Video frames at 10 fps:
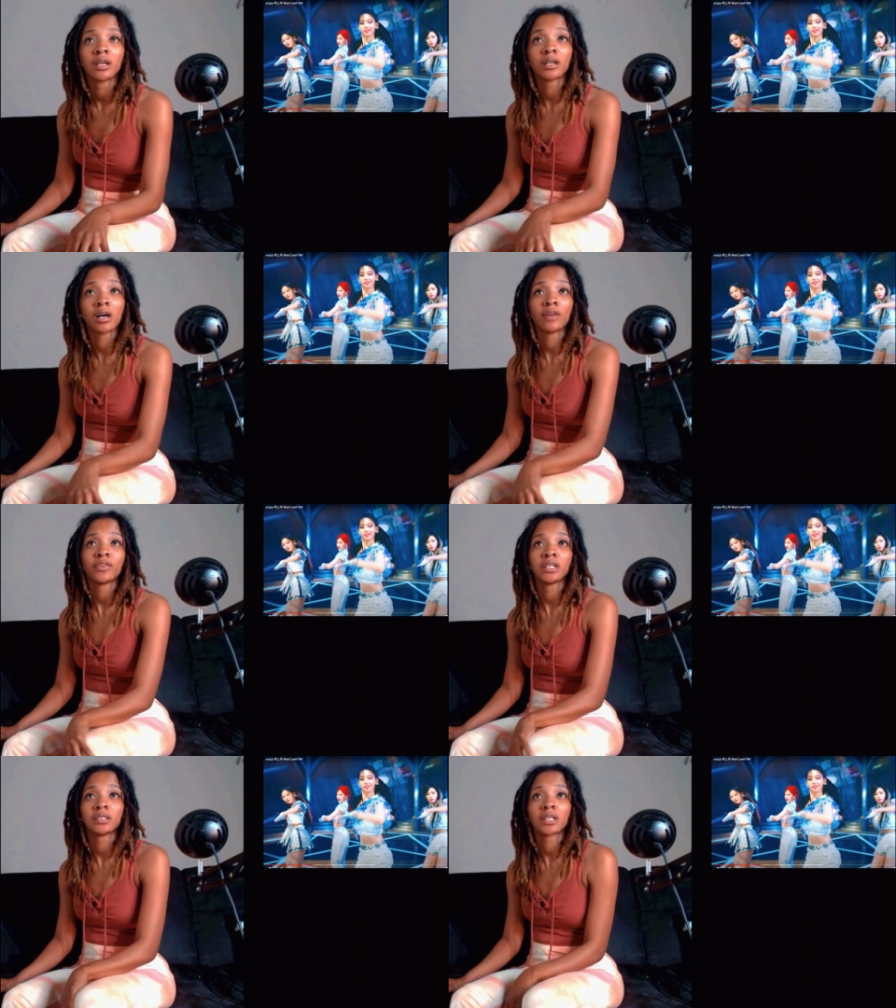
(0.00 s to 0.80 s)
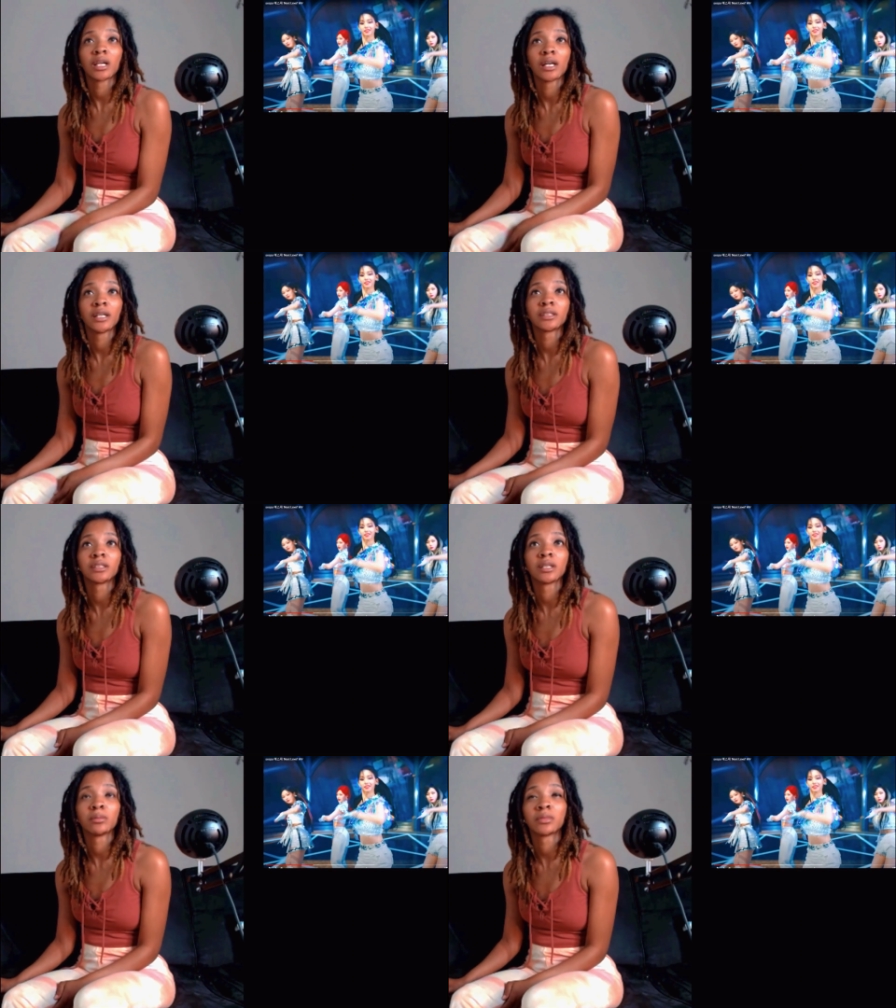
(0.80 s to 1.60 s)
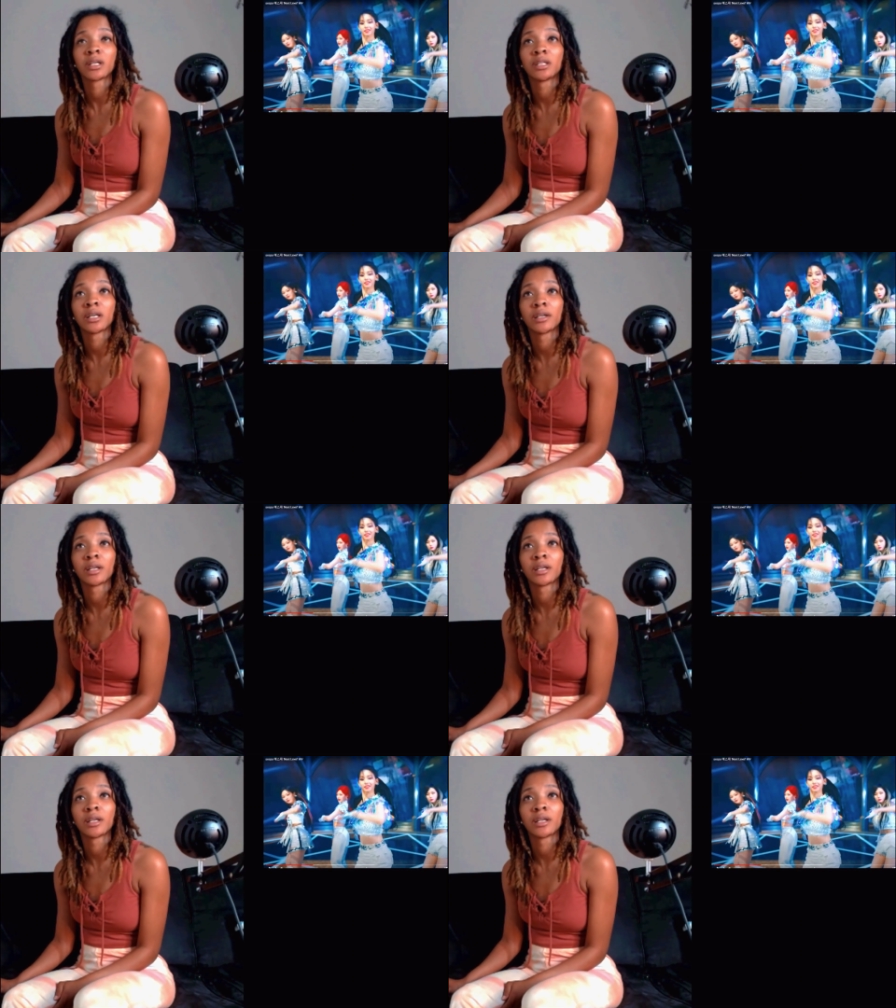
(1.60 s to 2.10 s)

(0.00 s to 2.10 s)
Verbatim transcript: confidence class or something like that?